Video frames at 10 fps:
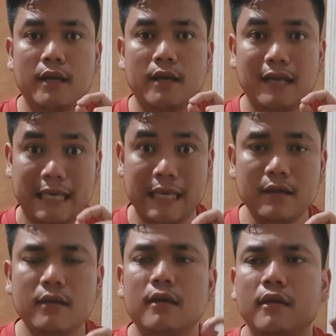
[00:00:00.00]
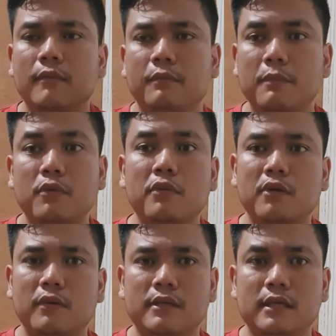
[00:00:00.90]
Okay, people would
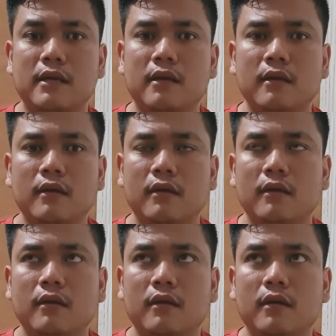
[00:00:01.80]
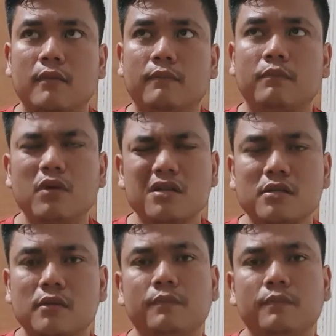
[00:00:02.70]
always say na, boss,